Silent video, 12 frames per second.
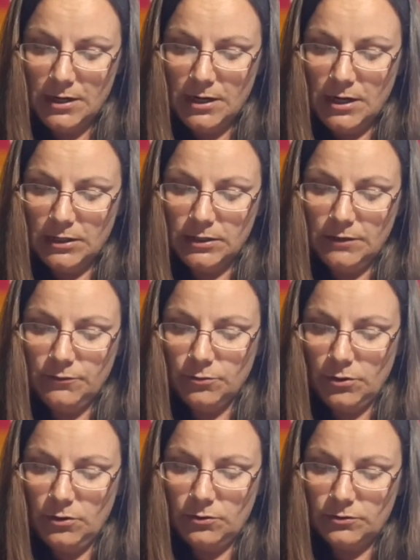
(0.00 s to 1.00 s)
Love
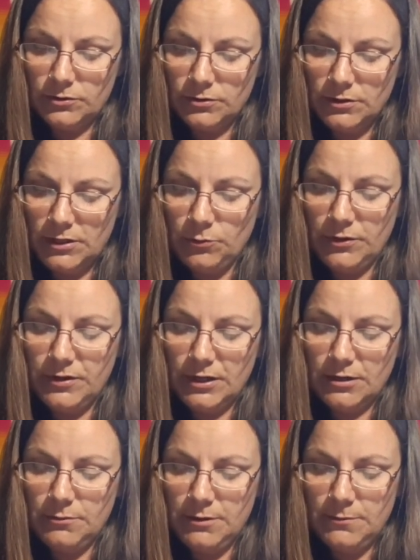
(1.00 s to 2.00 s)
grows, and with it
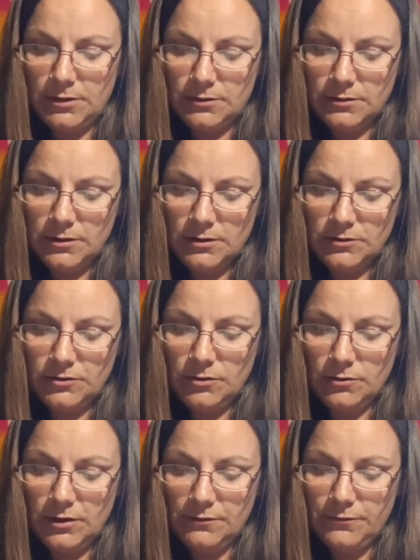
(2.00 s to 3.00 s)
commitment. So your
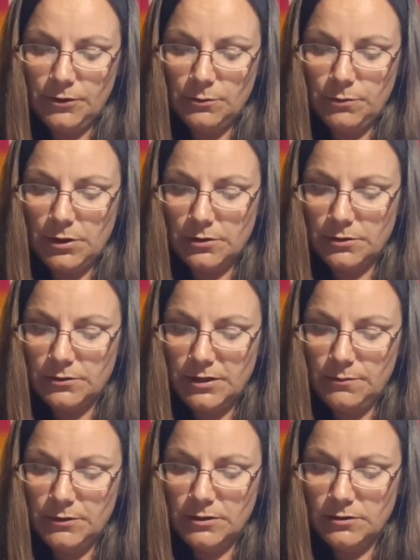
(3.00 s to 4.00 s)
love for your partner
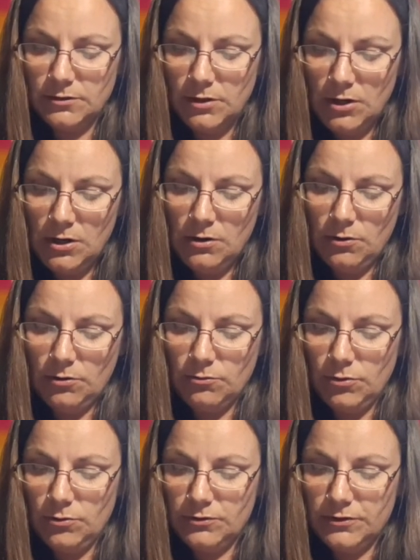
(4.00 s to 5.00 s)
deepens or
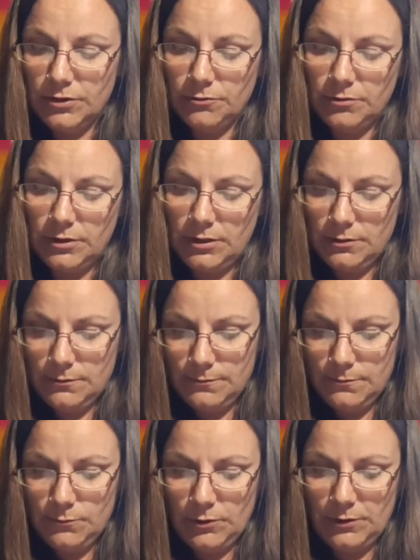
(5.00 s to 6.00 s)
grows literally
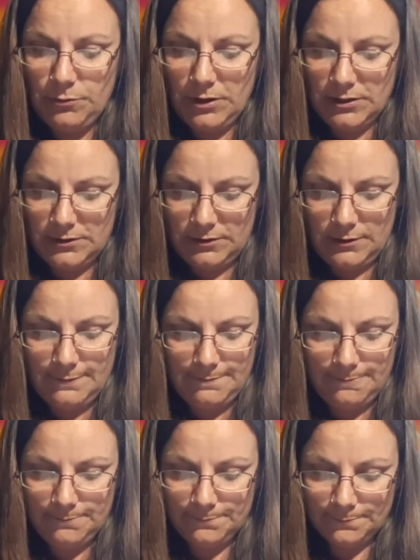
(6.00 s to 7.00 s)
with a pregnancy.
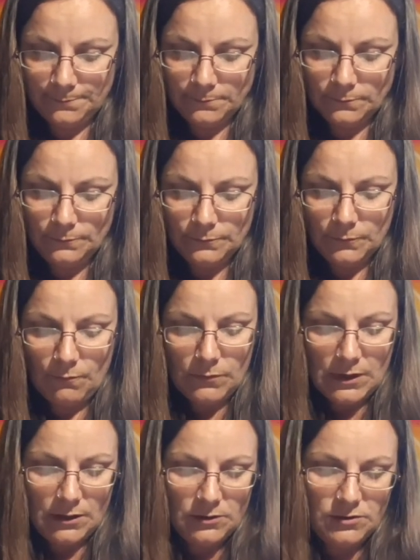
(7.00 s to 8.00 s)

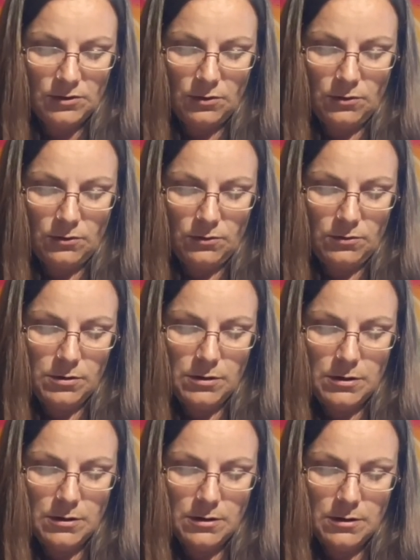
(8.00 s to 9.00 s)
So
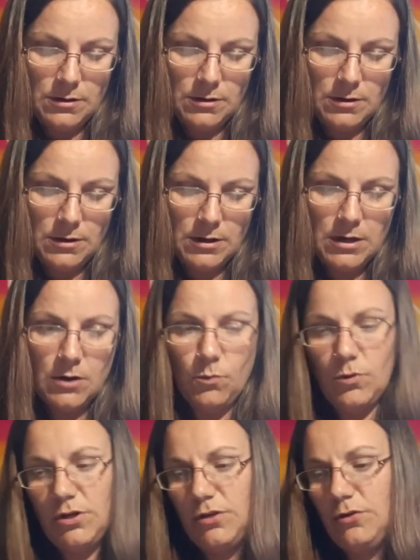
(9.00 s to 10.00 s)
when
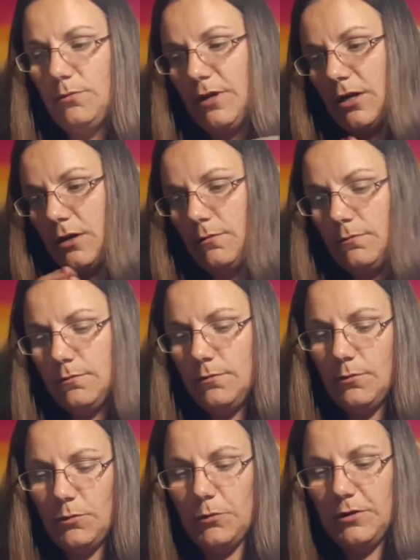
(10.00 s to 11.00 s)
you do make up
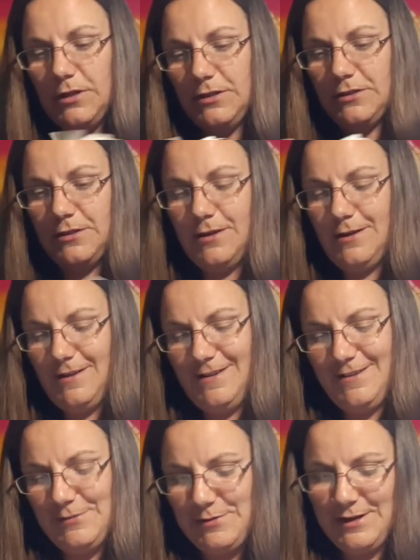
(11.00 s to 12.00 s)
or release,
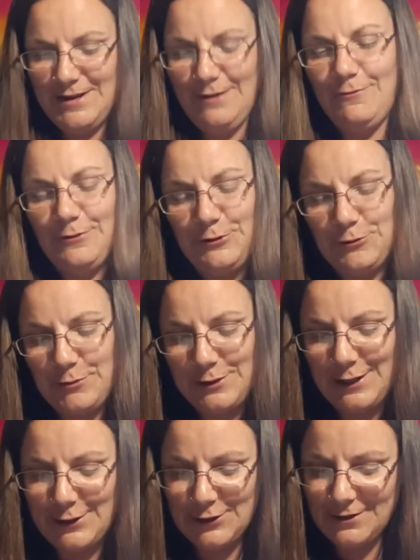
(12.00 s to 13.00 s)
be careful, use
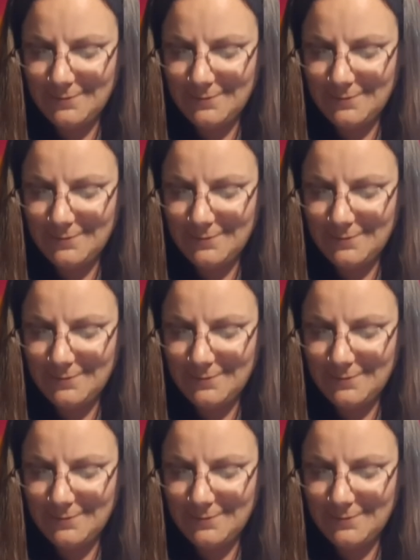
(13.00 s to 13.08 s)
protection.